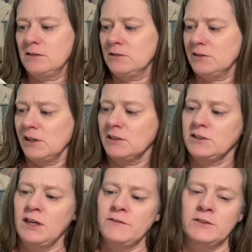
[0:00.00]
set it
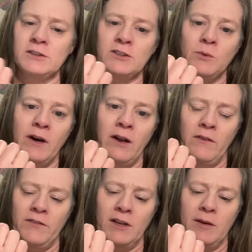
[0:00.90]
aside for a little while
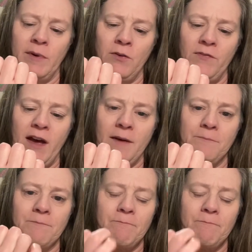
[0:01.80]
and think about that.